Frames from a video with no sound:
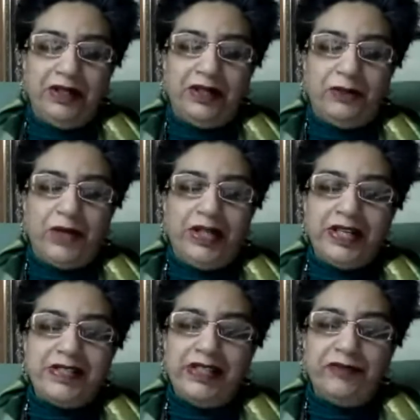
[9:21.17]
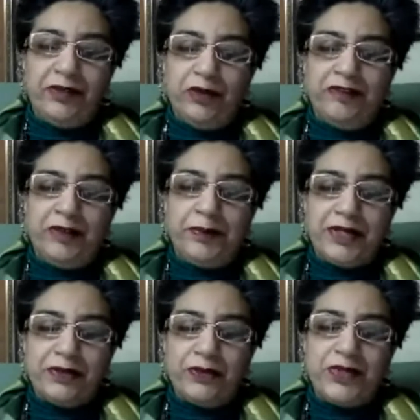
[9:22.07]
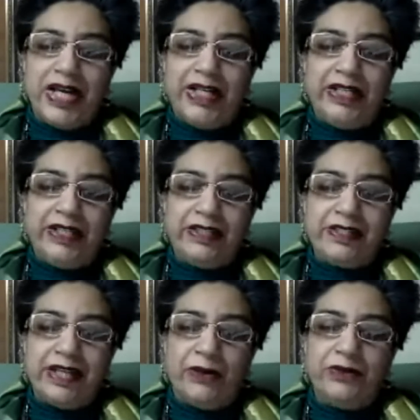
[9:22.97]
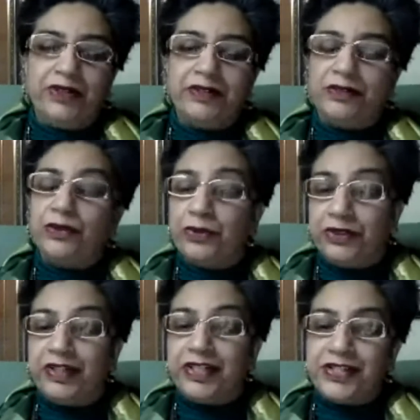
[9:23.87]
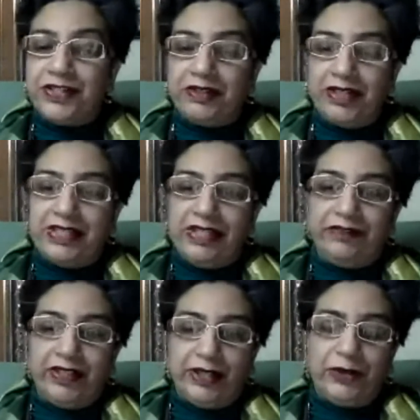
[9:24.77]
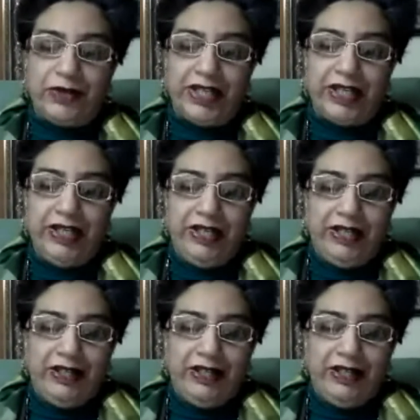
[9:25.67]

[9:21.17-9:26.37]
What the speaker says: one doesn't even know if the person who's handed this down through tradition is even there today.